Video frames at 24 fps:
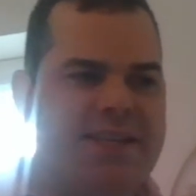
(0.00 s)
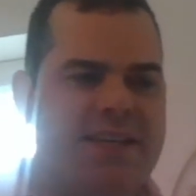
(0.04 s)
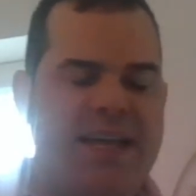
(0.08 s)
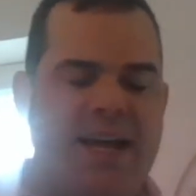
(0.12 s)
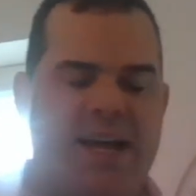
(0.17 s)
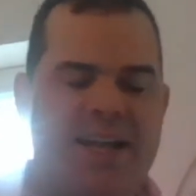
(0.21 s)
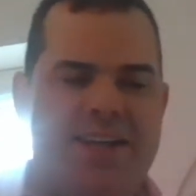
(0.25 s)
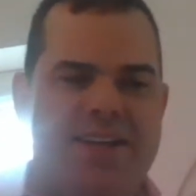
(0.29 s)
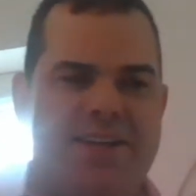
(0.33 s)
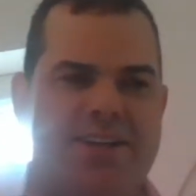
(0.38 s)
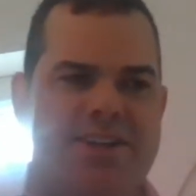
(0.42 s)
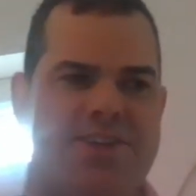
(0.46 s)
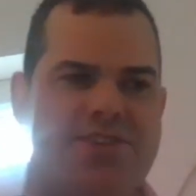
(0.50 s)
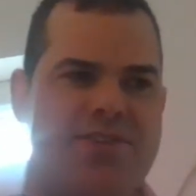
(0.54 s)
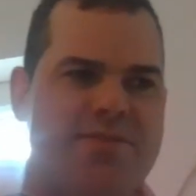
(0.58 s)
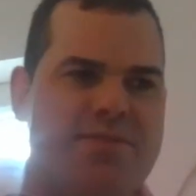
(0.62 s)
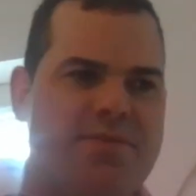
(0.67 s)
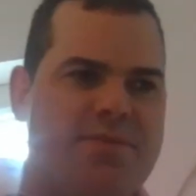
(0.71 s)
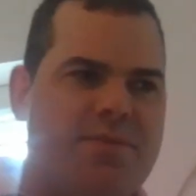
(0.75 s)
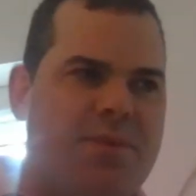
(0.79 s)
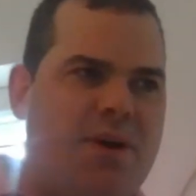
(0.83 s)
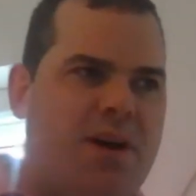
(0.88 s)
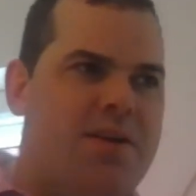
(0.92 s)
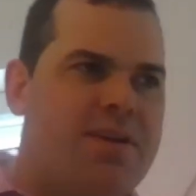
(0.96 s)
a candidate
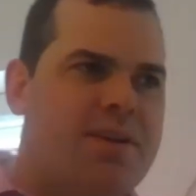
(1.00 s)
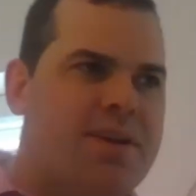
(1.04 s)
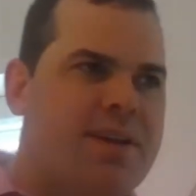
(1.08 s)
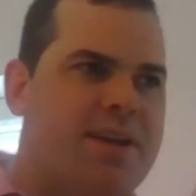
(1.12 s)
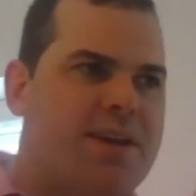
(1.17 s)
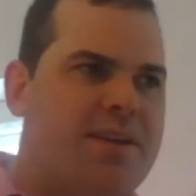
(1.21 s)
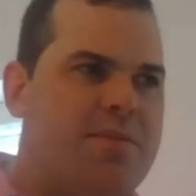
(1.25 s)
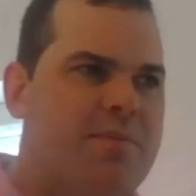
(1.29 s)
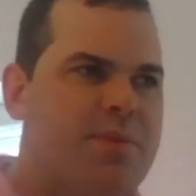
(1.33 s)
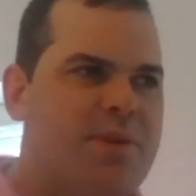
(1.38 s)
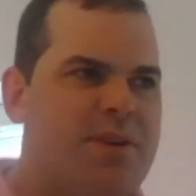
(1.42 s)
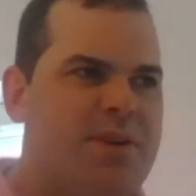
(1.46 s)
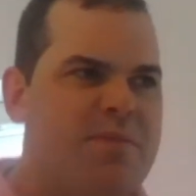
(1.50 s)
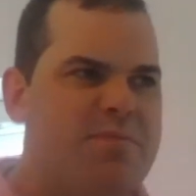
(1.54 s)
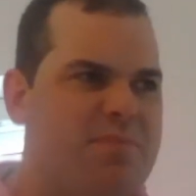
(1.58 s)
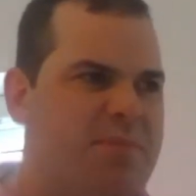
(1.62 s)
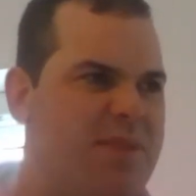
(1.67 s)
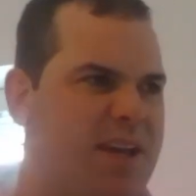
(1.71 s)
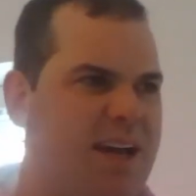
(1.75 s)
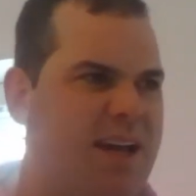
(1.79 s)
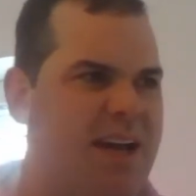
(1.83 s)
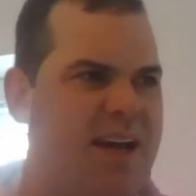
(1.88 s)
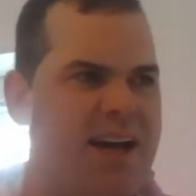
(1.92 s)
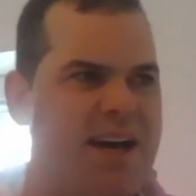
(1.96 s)
driven market, but
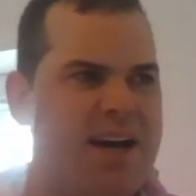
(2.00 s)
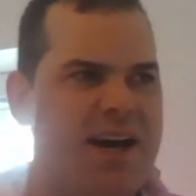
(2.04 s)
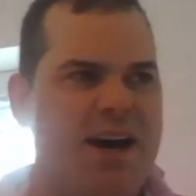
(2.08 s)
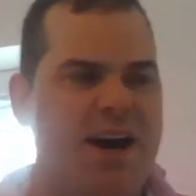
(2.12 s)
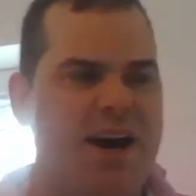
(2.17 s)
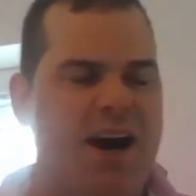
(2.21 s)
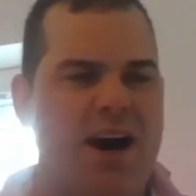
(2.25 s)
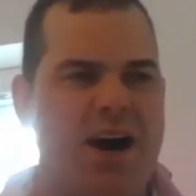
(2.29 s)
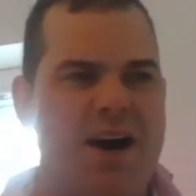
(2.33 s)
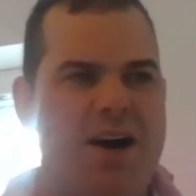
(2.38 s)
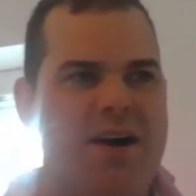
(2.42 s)
yeah,